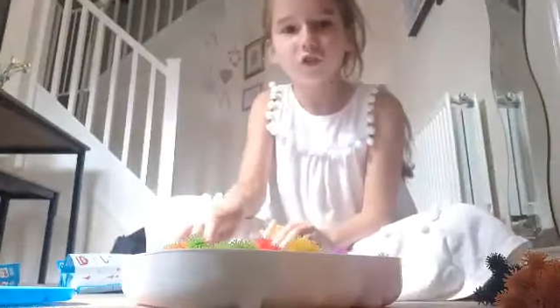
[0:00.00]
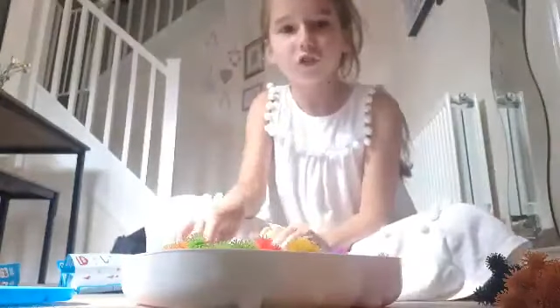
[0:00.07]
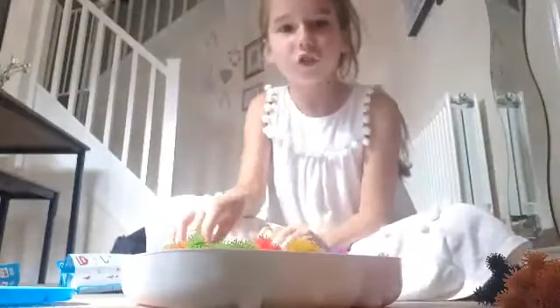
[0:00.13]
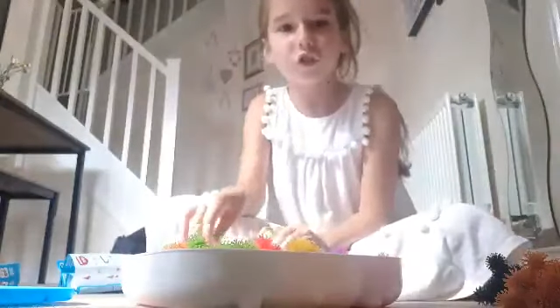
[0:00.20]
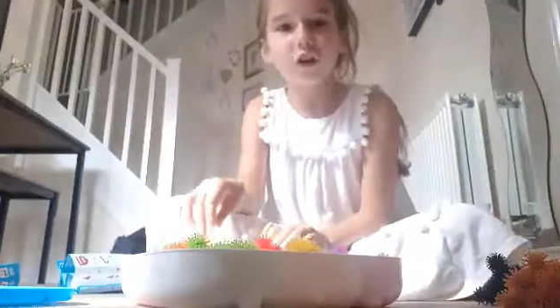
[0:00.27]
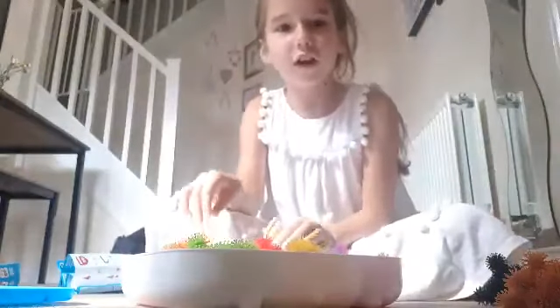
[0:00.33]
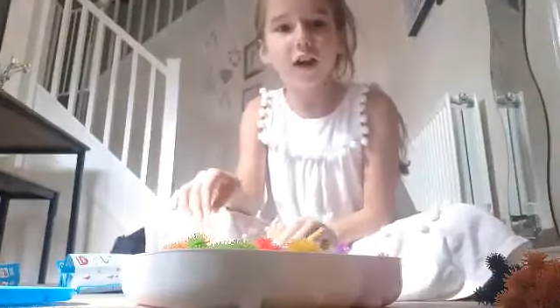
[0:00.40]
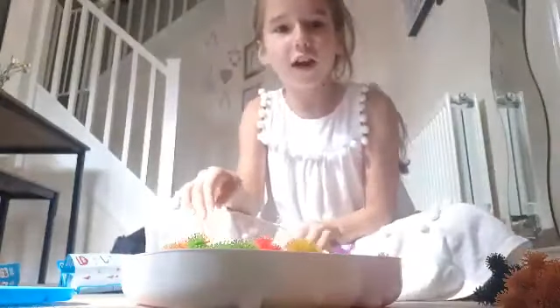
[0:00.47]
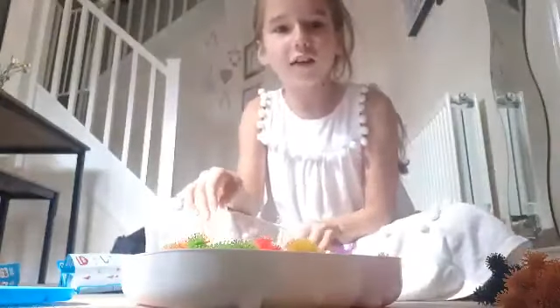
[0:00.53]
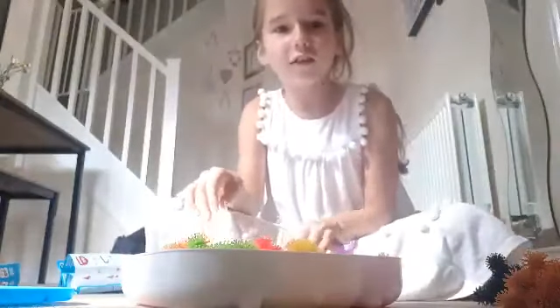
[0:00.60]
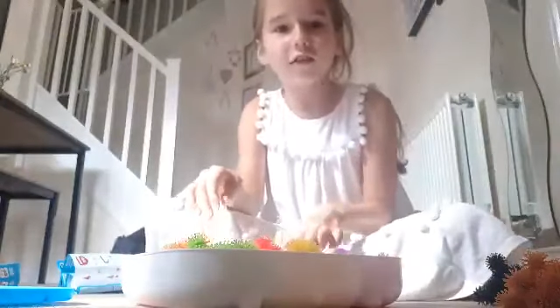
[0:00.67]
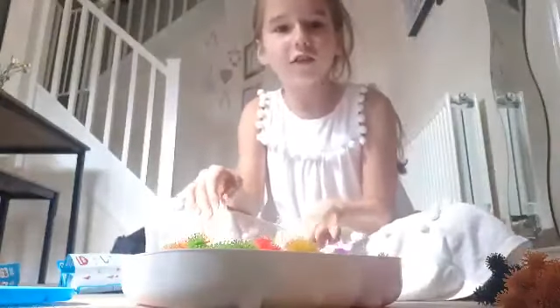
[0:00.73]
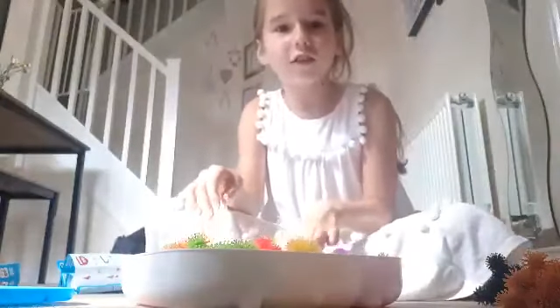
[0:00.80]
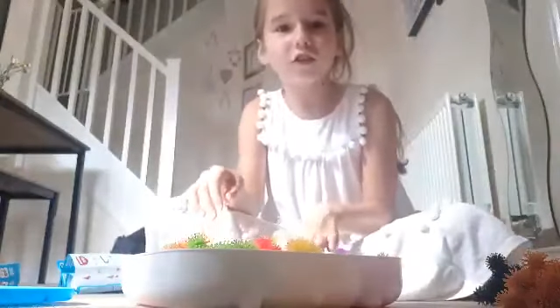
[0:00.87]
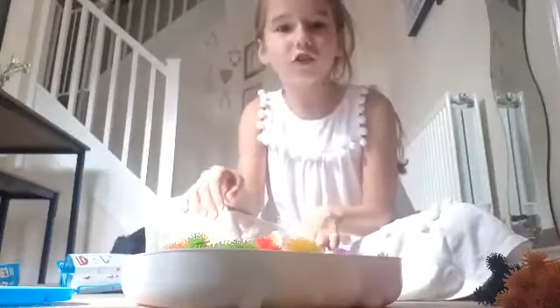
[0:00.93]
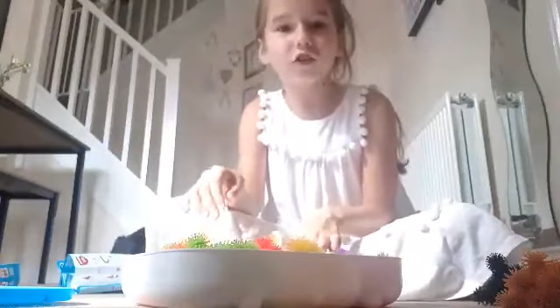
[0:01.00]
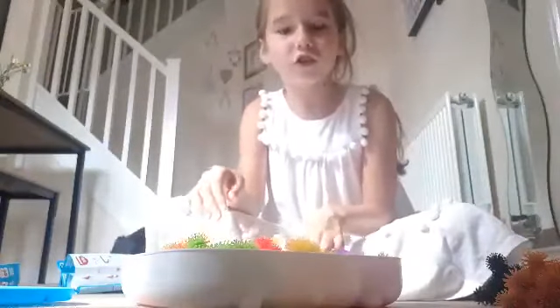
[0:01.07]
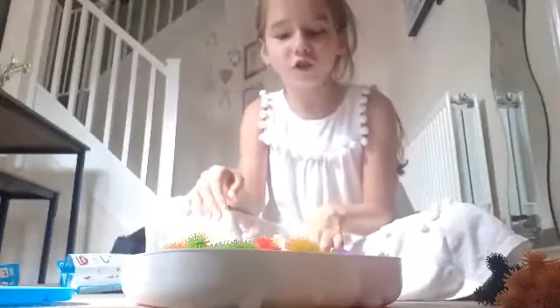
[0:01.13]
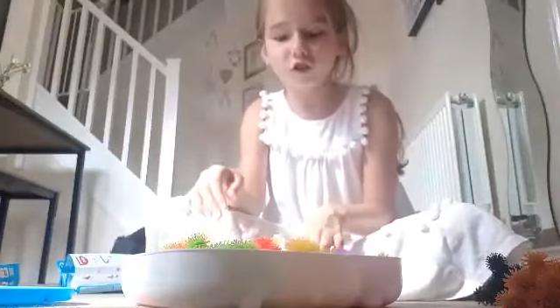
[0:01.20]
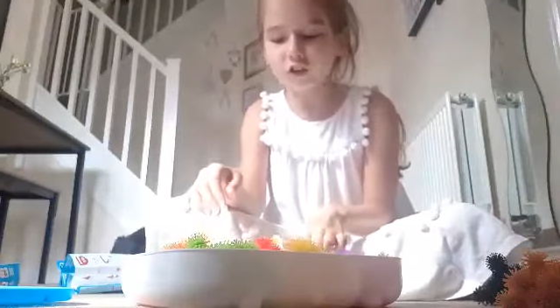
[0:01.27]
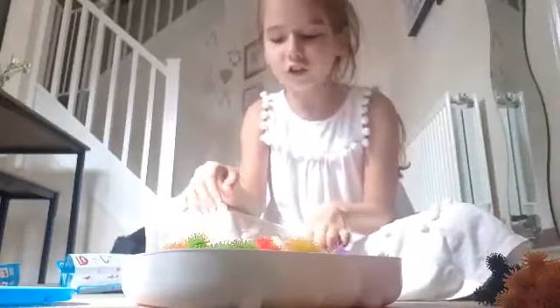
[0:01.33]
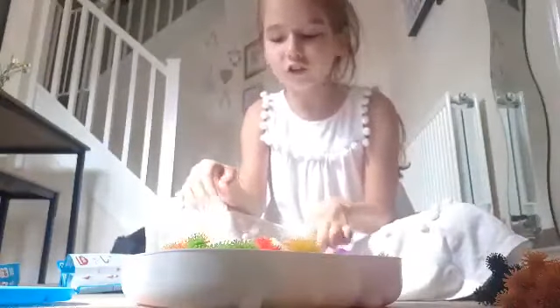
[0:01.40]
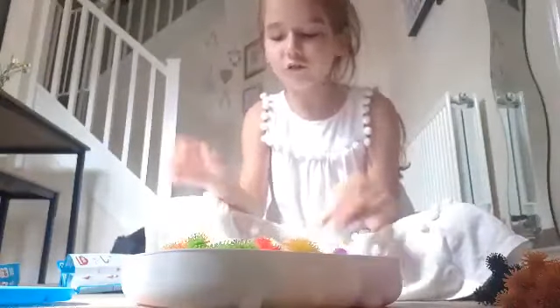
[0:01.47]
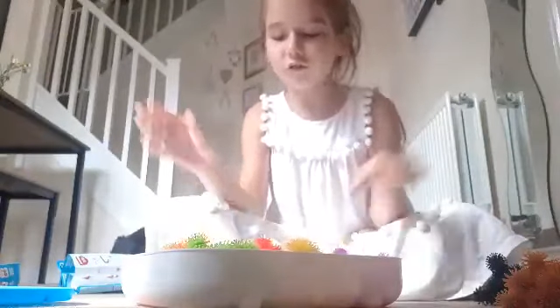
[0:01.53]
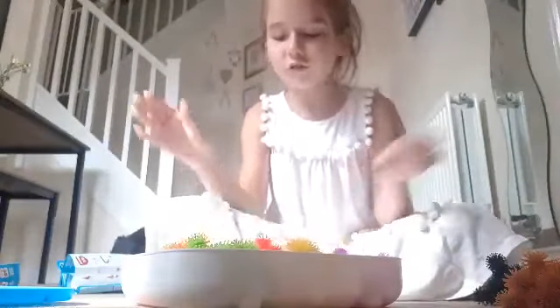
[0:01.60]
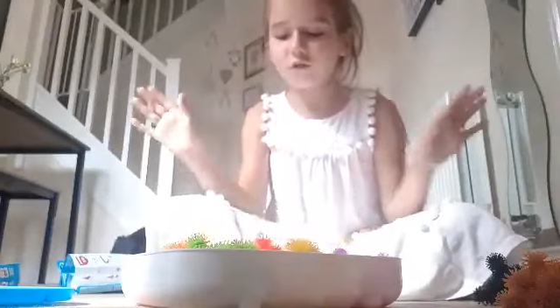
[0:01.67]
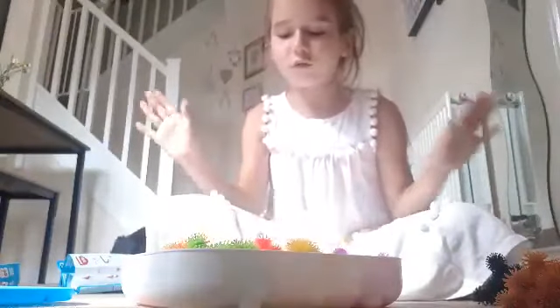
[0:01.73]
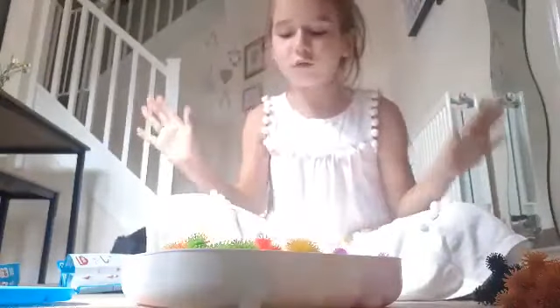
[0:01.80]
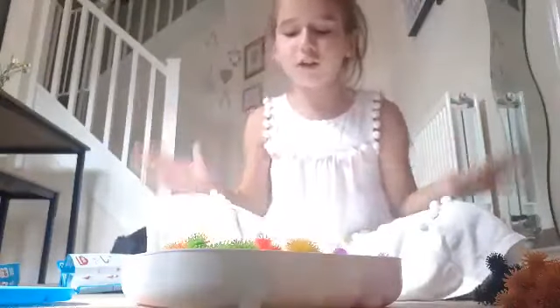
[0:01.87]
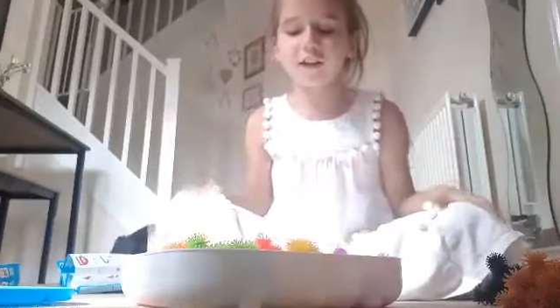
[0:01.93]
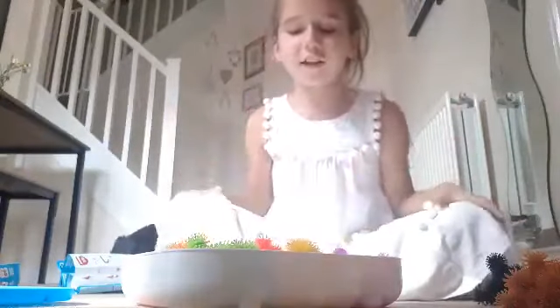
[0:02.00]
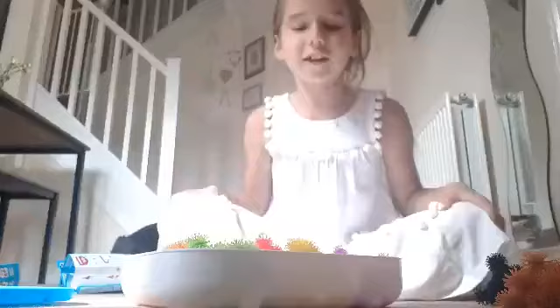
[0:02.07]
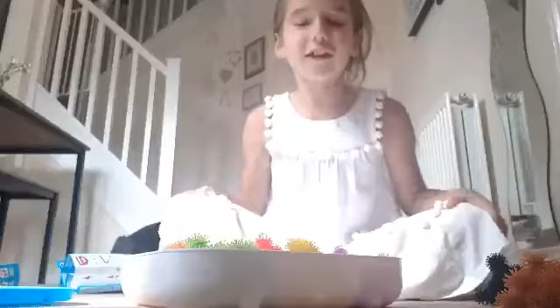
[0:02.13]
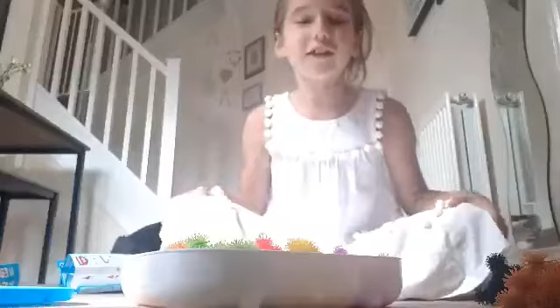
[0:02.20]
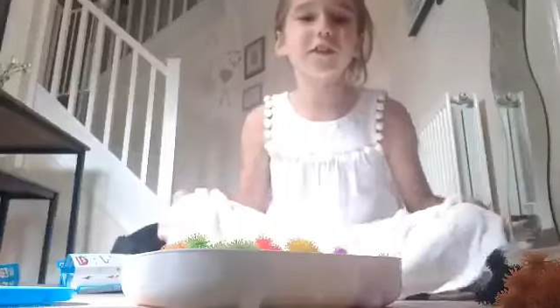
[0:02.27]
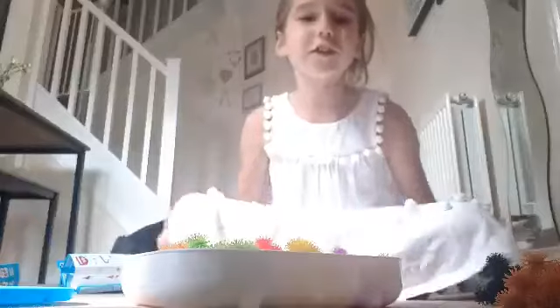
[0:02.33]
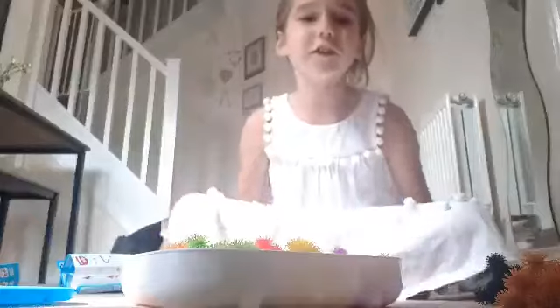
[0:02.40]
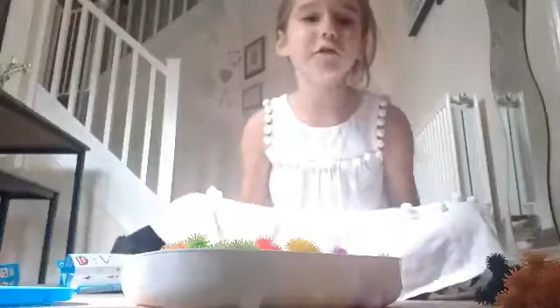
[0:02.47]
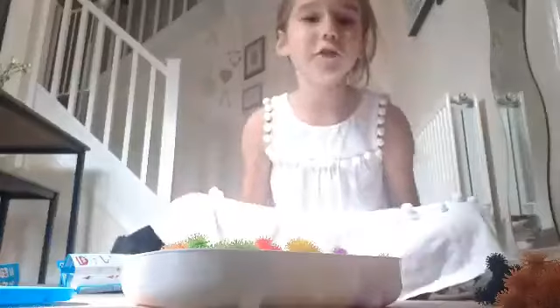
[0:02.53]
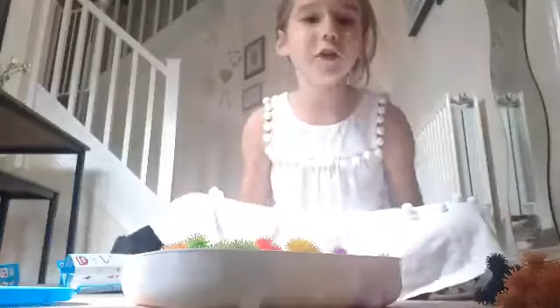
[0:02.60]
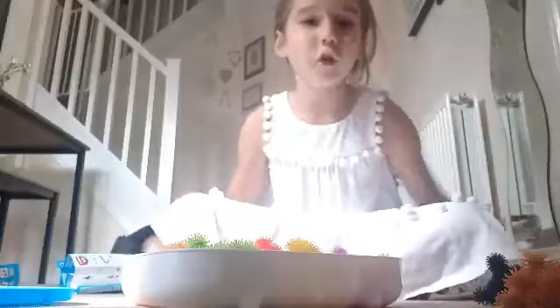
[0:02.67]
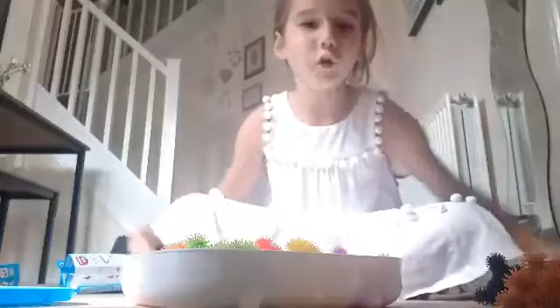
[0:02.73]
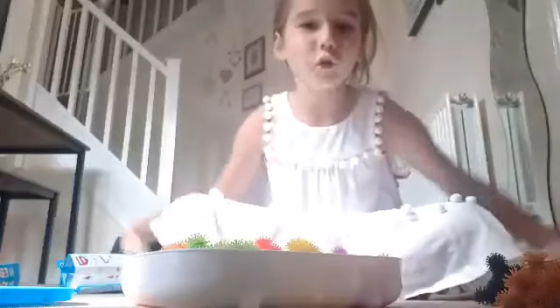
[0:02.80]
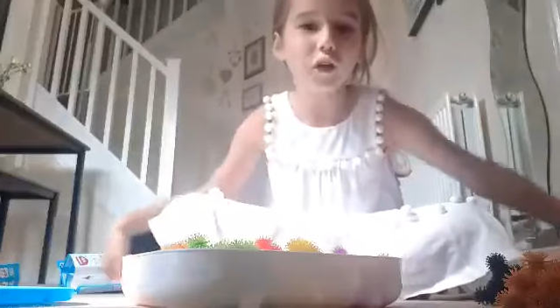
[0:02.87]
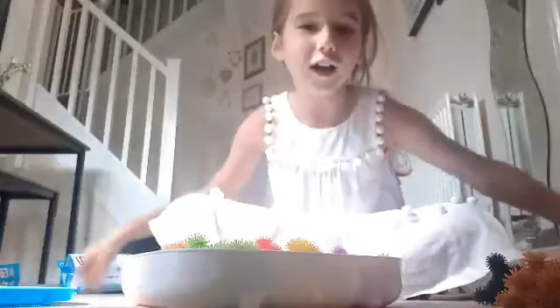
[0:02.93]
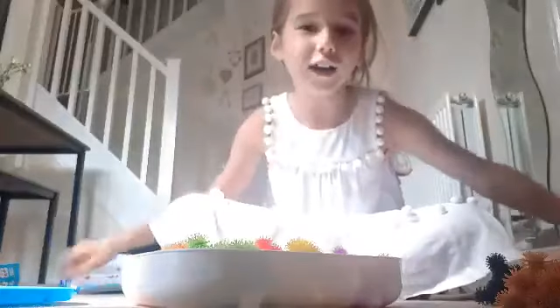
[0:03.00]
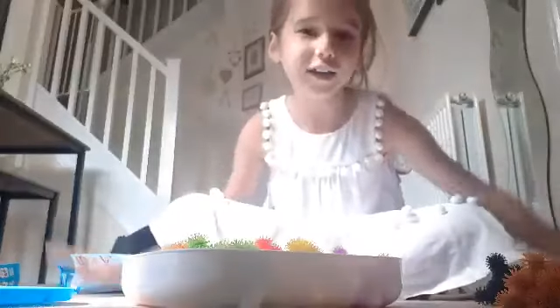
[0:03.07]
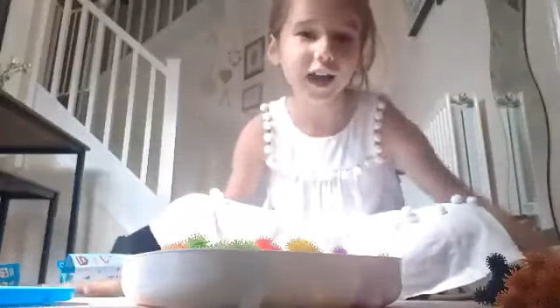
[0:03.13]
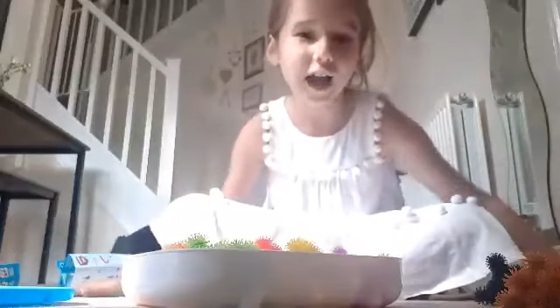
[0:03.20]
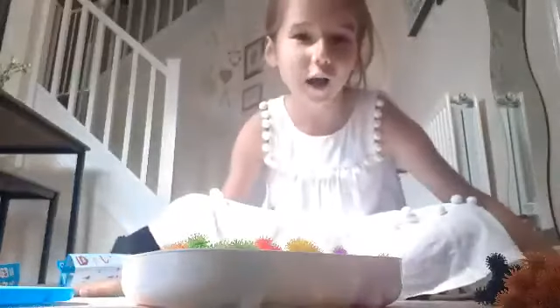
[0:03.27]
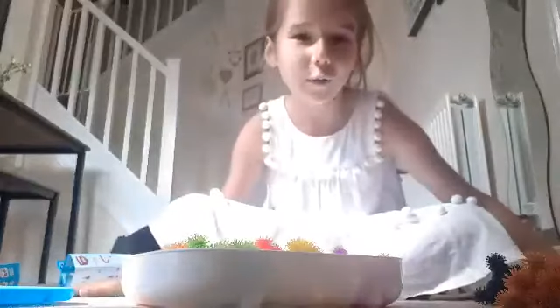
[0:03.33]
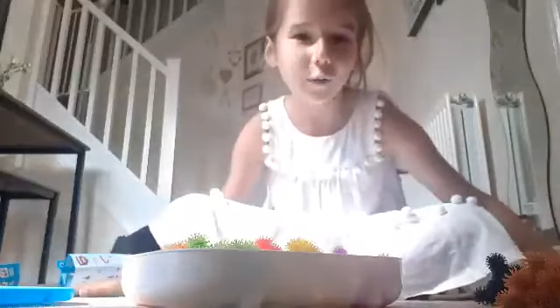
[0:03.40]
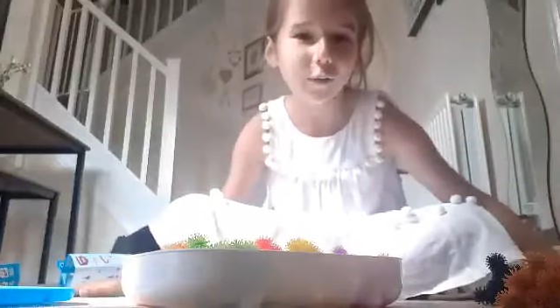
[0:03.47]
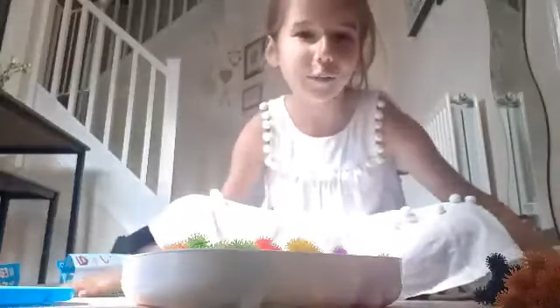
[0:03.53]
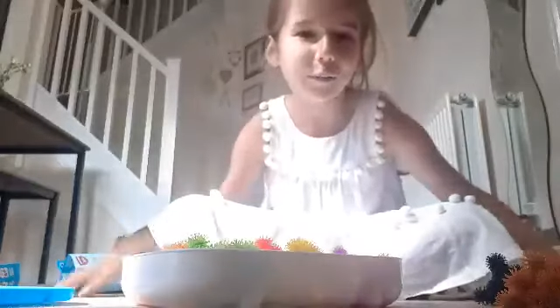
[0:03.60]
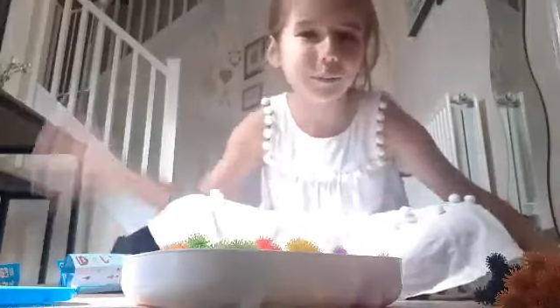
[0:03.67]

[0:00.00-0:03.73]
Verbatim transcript: So I'm going to show you what you can do right now.